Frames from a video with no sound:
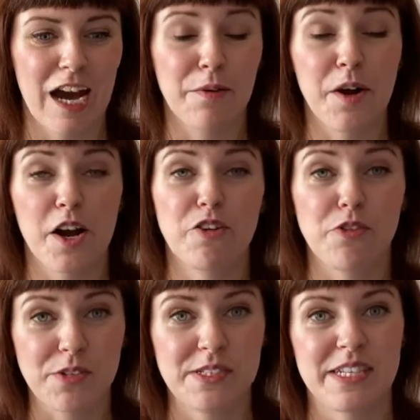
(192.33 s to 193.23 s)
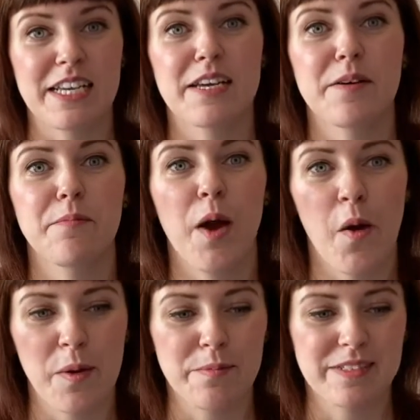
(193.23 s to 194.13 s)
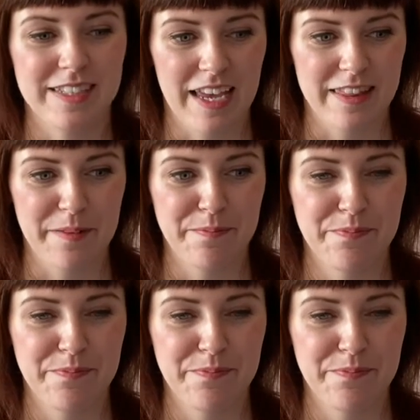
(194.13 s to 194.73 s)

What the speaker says: our acrostic poem together.